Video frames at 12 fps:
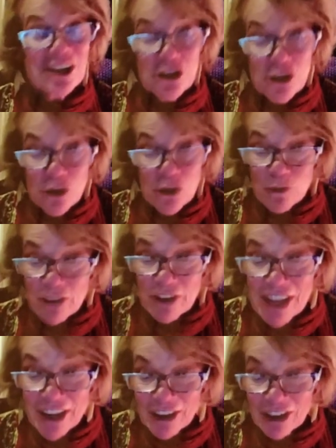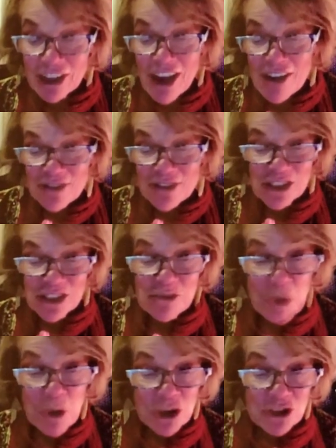who've given their love and
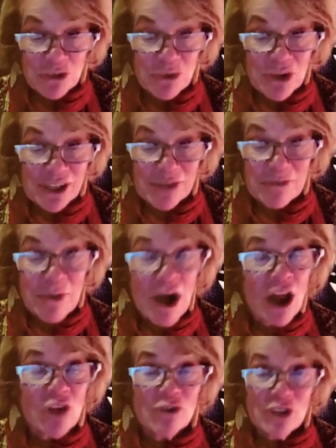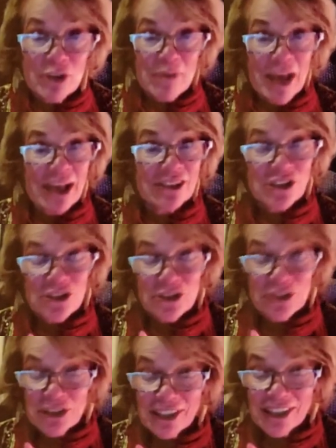support to READ Nepal over the past
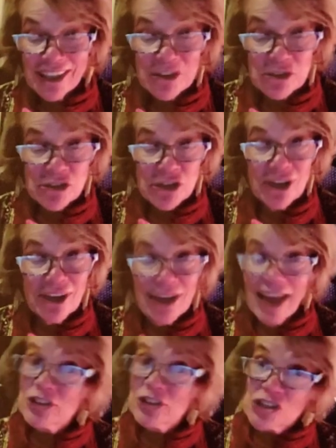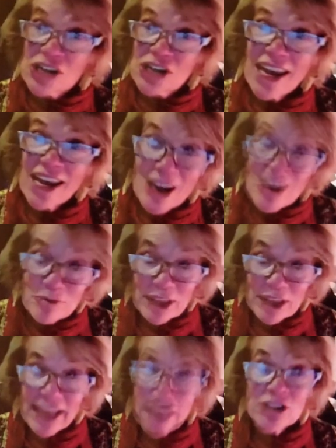30 years and are staying up
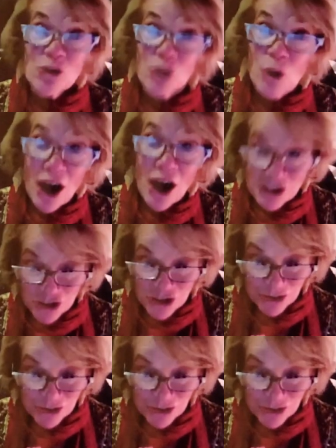late to watch.